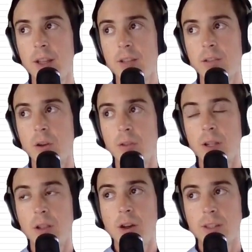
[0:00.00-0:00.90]
So they
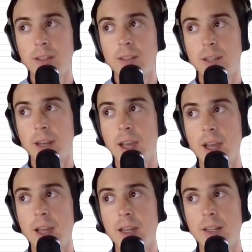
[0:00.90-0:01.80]
logged in
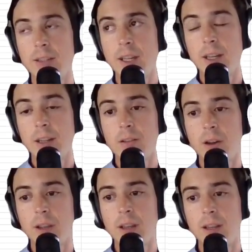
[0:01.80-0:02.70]
today, they didn't
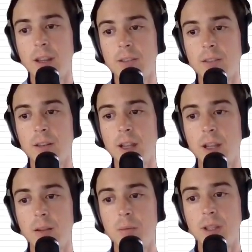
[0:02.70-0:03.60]
log in
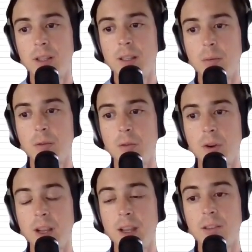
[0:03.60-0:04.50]
yesterday, but the day before
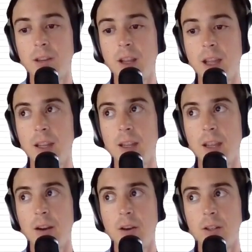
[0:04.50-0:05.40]
yesterday
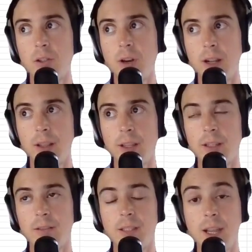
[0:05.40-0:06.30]
and on
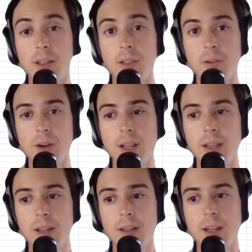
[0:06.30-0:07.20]
trailing day 3,
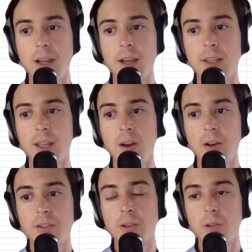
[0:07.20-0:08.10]
they
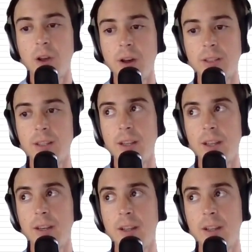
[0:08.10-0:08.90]
also logged in.